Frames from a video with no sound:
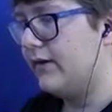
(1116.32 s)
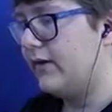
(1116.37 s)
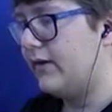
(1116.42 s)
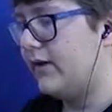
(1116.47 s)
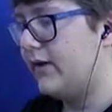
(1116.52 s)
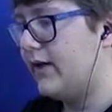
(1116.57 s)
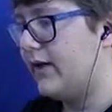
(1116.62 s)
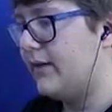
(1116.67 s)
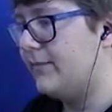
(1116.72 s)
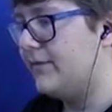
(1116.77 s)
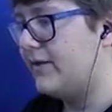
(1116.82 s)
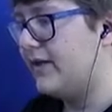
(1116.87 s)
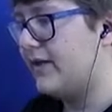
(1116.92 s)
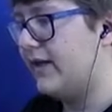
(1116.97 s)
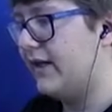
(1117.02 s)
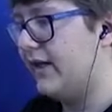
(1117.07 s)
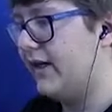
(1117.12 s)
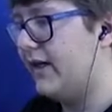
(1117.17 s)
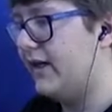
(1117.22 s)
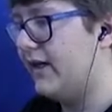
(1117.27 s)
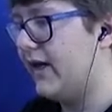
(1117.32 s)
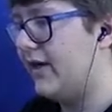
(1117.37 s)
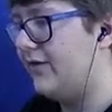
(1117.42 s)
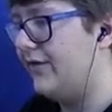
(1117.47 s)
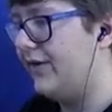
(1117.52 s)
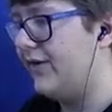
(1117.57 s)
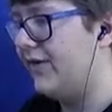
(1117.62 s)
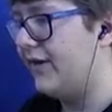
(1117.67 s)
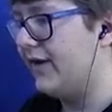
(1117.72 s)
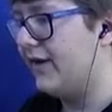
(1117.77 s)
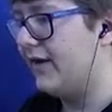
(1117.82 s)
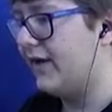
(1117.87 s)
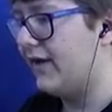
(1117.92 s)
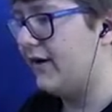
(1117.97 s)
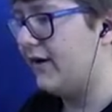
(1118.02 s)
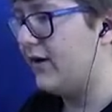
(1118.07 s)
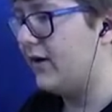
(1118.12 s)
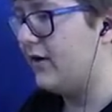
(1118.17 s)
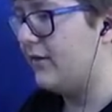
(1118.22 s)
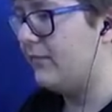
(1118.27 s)
Alright, I'm just gonna eat everything
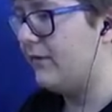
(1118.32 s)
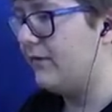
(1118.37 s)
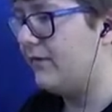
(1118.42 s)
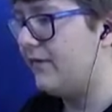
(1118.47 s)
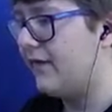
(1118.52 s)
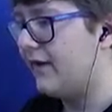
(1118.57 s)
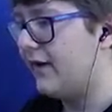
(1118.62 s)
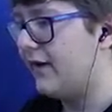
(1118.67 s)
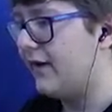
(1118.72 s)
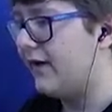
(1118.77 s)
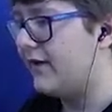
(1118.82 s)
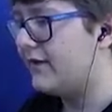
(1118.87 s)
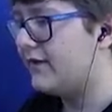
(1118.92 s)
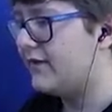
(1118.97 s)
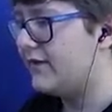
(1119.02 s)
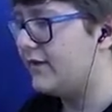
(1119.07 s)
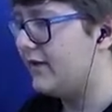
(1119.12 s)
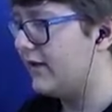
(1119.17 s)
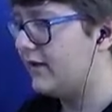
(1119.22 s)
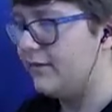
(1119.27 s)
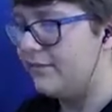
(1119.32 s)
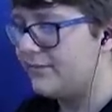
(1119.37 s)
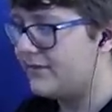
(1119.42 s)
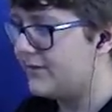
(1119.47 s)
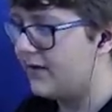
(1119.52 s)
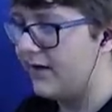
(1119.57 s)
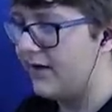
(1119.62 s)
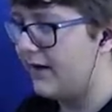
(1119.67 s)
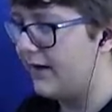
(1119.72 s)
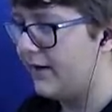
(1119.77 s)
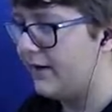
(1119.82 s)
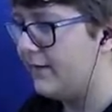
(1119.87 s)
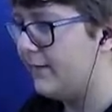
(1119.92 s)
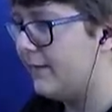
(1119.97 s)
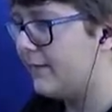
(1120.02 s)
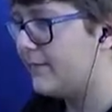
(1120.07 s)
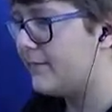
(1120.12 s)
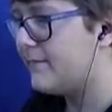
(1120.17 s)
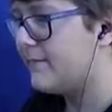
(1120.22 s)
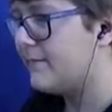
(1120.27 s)
I go. I'm a fat ass. Oh, I'm sorry.
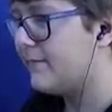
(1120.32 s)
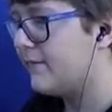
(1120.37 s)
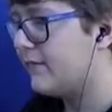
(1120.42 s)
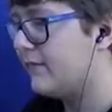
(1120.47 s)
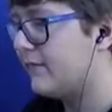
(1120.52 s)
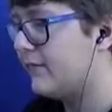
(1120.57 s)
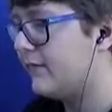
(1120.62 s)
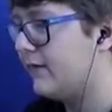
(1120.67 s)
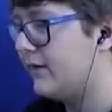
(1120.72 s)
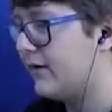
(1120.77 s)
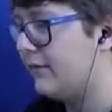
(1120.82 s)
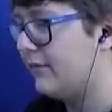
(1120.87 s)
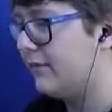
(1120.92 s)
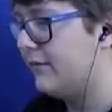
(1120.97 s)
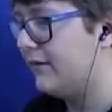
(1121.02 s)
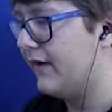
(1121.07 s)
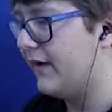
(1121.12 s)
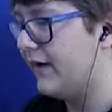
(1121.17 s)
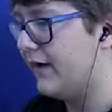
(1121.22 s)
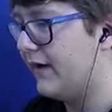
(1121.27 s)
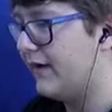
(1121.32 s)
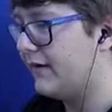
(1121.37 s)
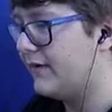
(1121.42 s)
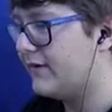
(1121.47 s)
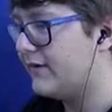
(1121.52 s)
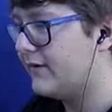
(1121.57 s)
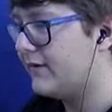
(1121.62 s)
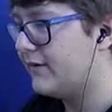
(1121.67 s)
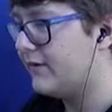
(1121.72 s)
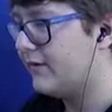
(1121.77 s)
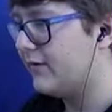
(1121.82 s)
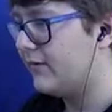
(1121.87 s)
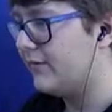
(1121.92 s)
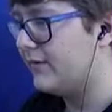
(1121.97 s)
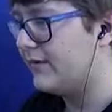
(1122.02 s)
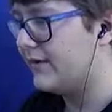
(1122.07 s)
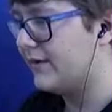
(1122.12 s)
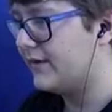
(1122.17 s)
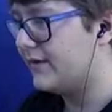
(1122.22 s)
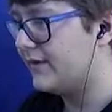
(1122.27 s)
I'm a fat ass.
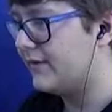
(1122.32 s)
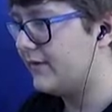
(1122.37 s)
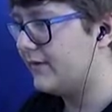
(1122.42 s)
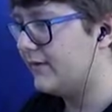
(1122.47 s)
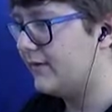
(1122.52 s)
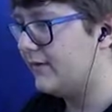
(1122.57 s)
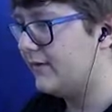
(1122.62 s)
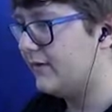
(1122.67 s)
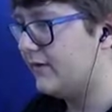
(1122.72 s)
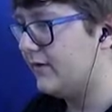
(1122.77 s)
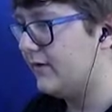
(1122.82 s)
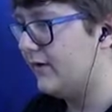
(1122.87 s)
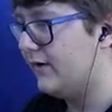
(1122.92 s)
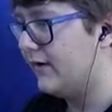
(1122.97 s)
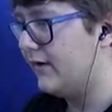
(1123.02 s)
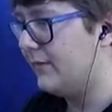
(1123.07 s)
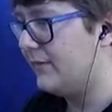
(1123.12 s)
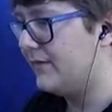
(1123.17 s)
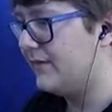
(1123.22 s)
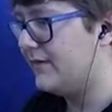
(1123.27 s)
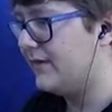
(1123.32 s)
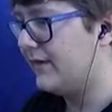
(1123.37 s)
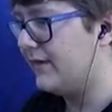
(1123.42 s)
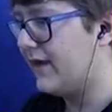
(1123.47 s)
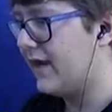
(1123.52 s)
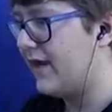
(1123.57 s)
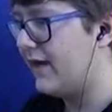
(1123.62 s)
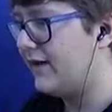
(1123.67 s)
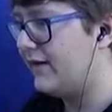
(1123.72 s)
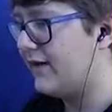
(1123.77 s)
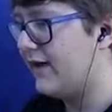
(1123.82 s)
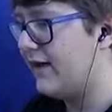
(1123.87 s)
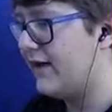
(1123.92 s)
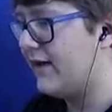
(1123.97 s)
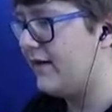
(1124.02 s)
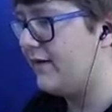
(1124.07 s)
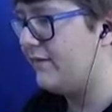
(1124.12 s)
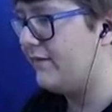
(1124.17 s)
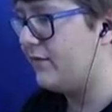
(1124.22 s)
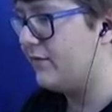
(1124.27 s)
What is this? Oh yeah, pussycat,
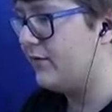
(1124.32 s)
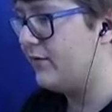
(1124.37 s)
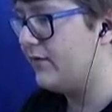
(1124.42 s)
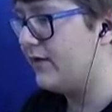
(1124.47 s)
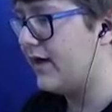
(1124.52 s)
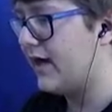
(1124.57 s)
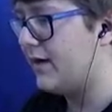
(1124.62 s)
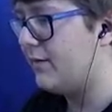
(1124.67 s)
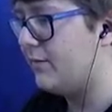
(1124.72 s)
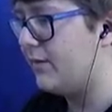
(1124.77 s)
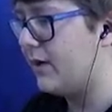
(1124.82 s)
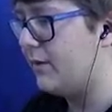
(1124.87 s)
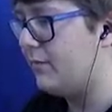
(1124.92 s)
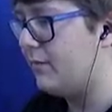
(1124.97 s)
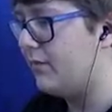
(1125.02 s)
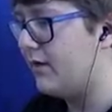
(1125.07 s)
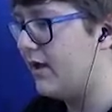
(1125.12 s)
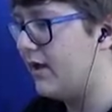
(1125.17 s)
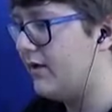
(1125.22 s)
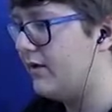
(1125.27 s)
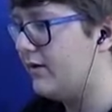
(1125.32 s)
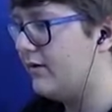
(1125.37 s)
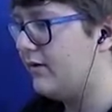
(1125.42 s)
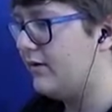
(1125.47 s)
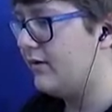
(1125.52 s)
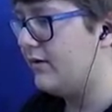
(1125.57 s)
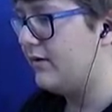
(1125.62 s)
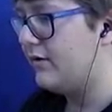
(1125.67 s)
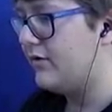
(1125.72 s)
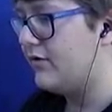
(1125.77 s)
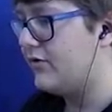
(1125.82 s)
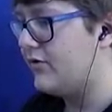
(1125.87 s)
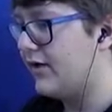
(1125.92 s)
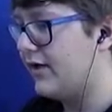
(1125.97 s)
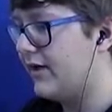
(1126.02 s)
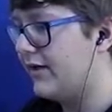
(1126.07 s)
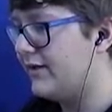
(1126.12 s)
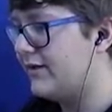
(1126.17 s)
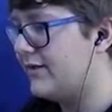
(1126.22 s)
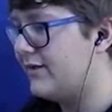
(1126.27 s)
canned food, cat, blah blah blah.
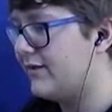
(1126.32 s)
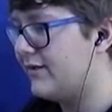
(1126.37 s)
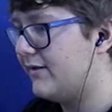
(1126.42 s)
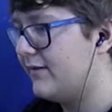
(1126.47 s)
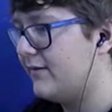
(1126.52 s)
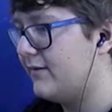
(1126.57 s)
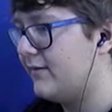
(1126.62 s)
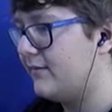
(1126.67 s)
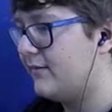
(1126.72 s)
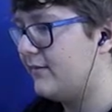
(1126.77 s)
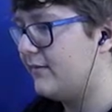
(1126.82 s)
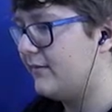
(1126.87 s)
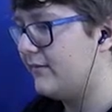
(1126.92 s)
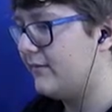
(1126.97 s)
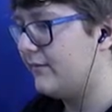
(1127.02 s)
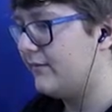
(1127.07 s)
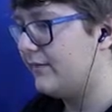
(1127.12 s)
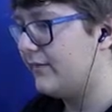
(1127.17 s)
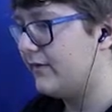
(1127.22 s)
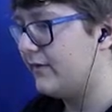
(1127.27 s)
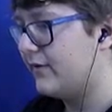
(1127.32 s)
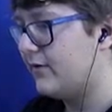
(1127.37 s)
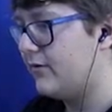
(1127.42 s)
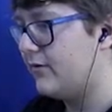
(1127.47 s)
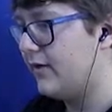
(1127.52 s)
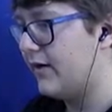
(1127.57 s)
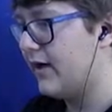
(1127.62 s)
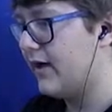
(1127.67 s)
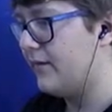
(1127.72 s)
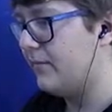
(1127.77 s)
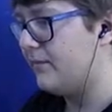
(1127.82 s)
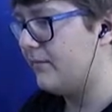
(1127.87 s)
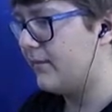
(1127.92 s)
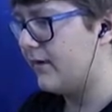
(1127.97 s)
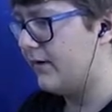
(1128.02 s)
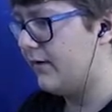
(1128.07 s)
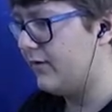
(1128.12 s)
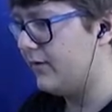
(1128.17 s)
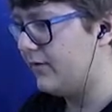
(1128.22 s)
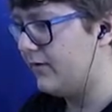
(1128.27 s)
Drinks. Cool game.
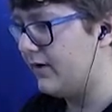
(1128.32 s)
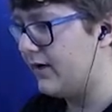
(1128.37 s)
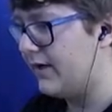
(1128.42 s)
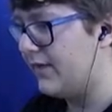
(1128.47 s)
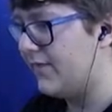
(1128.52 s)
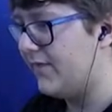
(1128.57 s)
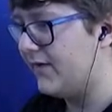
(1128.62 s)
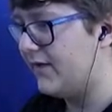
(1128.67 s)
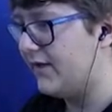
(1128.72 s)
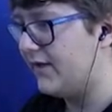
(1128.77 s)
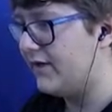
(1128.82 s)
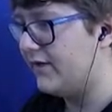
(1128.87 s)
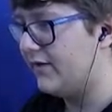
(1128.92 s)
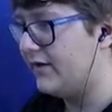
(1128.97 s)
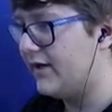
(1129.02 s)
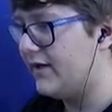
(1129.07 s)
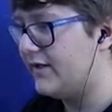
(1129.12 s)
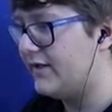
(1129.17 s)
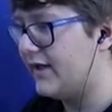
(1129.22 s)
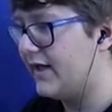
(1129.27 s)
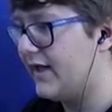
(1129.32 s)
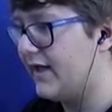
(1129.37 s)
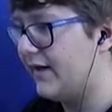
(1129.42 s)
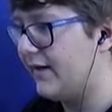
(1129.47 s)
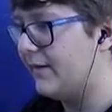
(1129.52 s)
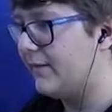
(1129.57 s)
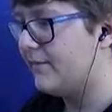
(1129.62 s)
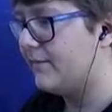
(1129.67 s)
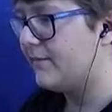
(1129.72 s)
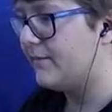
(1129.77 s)
Are you... I feel like you're not dead.